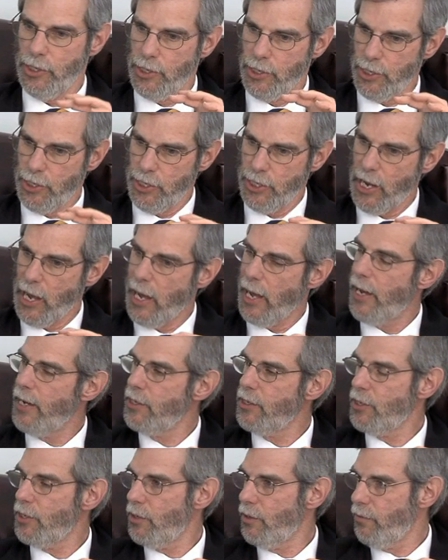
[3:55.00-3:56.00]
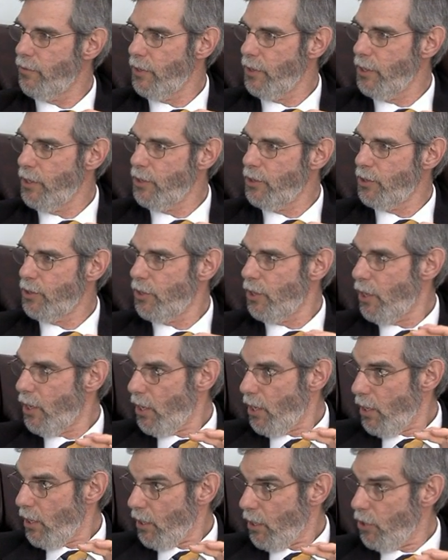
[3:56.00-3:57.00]
the size of each
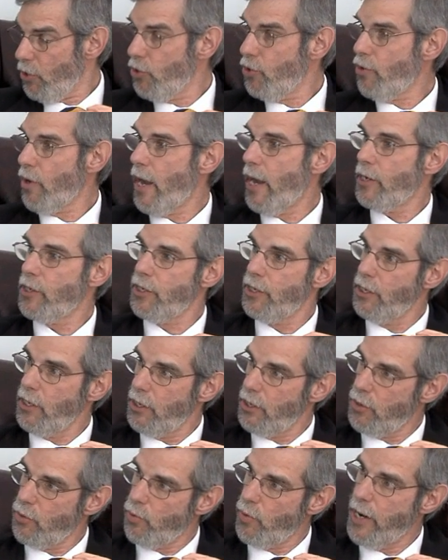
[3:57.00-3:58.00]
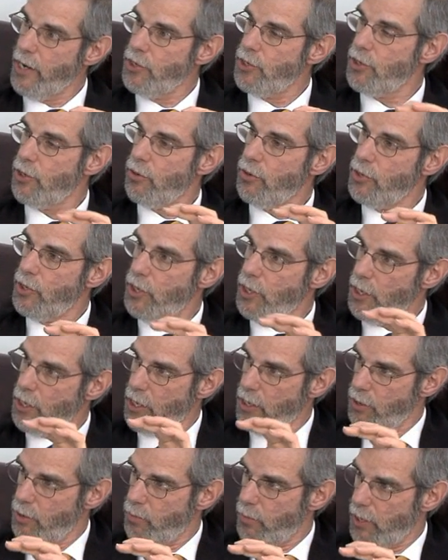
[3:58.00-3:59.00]
contraction in a ratio to the
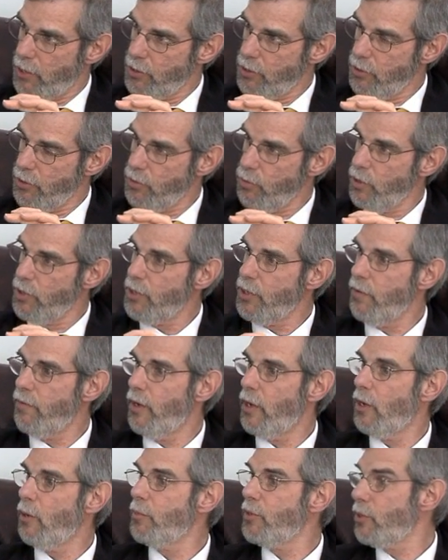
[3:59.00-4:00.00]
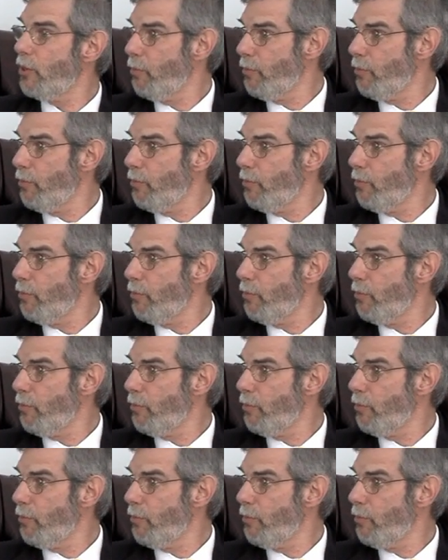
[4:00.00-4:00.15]
other muscles, which develops a